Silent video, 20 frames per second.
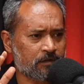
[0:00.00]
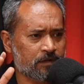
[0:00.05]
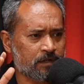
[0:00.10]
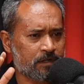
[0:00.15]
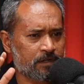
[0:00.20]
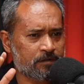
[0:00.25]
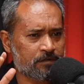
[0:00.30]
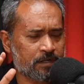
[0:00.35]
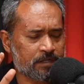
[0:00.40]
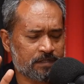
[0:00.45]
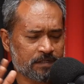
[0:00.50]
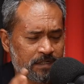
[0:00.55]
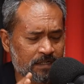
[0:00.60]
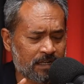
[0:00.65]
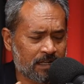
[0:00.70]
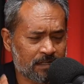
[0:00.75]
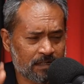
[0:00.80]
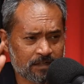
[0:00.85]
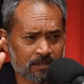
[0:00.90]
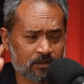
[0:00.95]
right, to connect
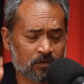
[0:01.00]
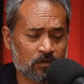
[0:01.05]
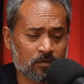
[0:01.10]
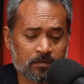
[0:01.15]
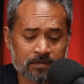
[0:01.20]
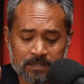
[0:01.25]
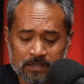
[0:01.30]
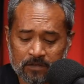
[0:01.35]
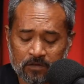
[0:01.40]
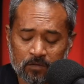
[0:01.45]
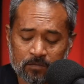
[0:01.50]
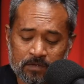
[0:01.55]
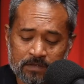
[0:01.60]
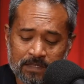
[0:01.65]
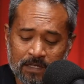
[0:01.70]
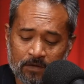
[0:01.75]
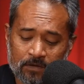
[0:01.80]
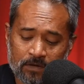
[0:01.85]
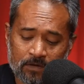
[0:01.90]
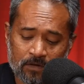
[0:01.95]
like the global south
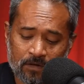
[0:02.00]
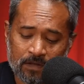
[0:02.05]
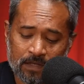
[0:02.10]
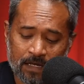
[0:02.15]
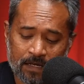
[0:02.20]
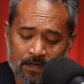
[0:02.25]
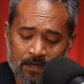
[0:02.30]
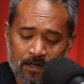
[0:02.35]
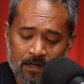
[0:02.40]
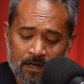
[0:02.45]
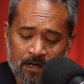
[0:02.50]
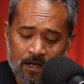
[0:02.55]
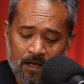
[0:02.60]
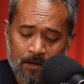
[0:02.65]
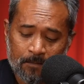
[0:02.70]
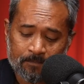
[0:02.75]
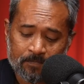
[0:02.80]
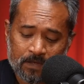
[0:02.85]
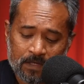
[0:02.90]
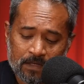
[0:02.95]
and all that.
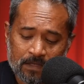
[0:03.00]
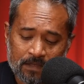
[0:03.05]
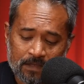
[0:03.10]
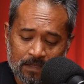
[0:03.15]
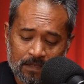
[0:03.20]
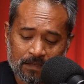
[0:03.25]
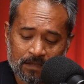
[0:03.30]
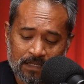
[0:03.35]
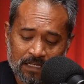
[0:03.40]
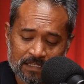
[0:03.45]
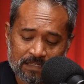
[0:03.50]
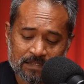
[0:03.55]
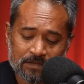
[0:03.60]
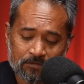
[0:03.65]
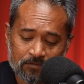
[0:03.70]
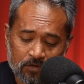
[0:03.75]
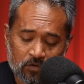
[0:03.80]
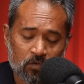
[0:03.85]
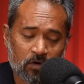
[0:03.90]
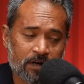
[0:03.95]
This
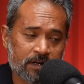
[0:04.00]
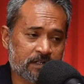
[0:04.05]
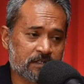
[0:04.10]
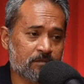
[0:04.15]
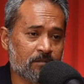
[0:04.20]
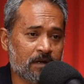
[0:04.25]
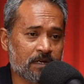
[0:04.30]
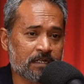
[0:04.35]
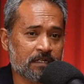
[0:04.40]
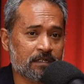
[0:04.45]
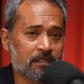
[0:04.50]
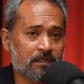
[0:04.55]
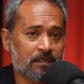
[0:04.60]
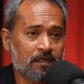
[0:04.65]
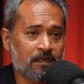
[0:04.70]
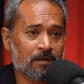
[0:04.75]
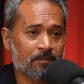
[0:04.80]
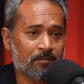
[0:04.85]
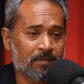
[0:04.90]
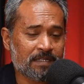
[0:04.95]
requires money.
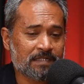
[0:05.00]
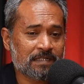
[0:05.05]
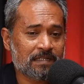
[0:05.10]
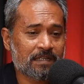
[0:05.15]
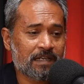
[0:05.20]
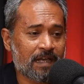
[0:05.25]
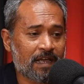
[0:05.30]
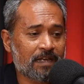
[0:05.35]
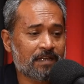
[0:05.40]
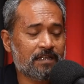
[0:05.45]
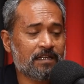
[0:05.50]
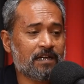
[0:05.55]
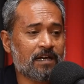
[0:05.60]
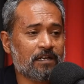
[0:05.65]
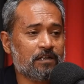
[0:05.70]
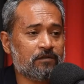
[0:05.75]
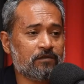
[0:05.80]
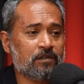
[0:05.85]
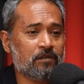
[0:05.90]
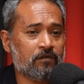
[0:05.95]
Basically, any kind of
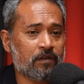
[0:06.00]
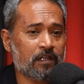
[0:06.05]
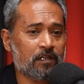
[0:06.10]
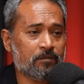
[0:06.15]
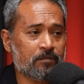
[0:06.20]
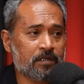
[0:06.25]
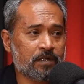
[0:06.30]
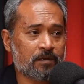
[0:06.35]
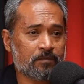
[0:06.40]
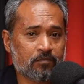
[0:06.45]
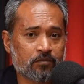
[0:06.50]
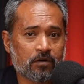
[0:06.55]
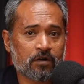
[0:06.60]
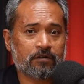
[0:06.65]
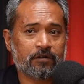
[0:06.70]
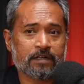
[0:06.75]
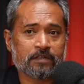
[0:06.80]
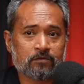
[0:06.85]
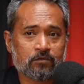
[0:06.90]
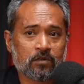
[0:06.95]
development and
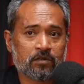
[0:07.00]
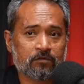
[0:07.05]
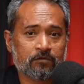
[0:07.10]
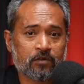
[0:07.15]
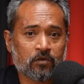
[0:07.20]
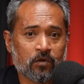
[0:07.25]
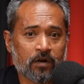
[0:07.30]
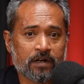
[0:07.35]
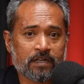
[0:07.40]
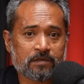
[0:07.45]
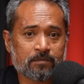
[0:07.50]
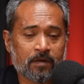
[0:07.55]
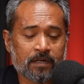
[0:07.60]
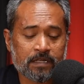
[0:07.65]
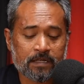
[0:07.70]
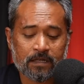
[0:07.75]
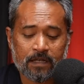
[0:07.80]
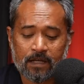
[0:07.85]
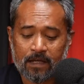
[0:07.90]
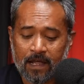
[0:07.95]
progress requires money,
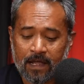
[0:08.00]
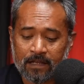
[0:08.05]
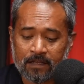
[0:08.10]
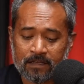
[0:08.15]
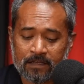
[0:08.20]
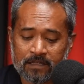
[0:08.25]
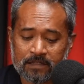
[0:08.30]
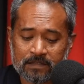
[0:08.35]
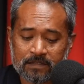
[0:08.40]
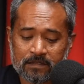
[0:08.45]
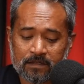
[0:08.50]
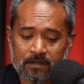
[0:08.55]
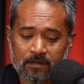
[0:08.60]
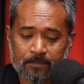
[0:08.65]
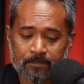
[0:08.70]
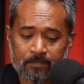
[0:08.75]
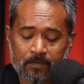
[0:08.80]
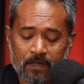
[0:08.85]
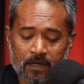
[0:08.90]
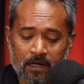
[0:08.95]
and this
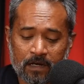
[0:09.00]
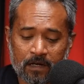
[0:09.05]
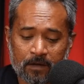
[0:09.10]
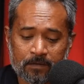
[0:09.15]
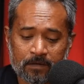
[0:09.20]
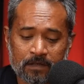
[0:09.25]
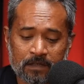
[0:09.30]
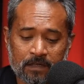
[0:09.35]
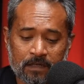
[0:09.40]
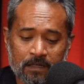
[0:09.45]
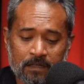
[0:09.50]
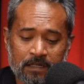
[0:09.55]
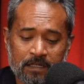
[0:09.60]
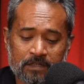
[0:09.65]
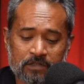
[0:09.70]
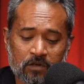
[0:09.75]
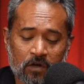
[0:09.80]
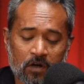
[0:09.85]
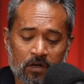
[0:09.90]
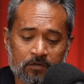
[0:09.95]
leads
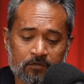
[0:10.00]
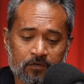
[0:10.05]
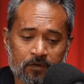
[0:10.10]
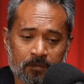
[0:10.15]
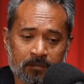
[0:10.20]
on from